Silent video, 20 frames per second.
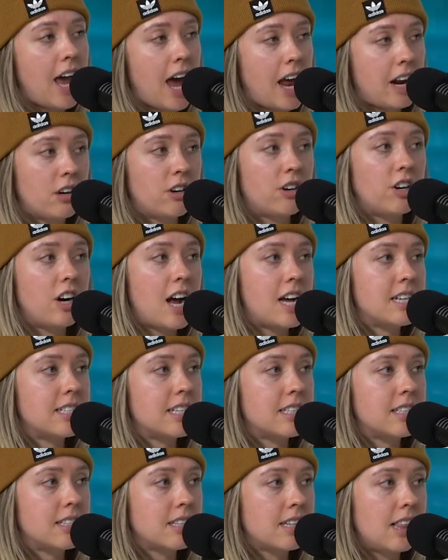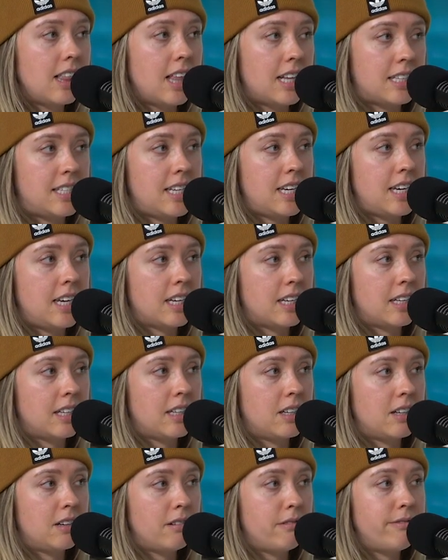categorize as klutzy.
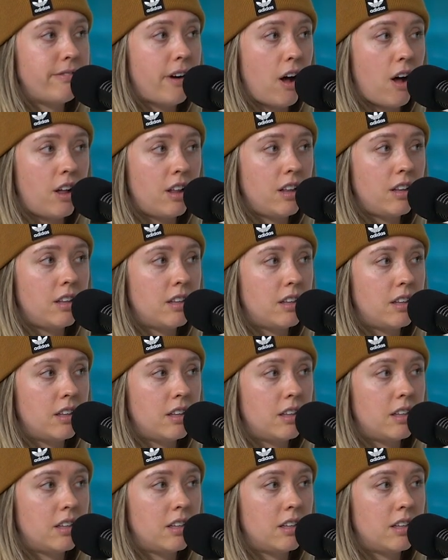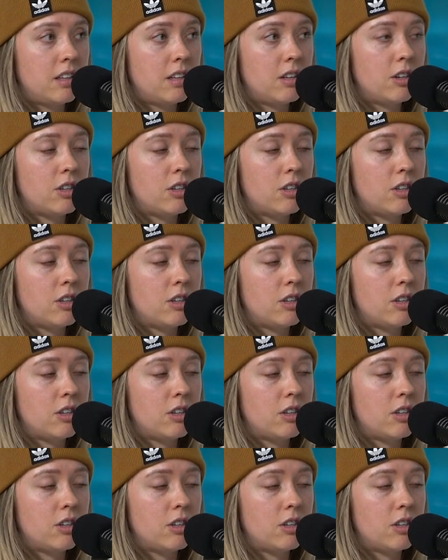Fall. Yeah.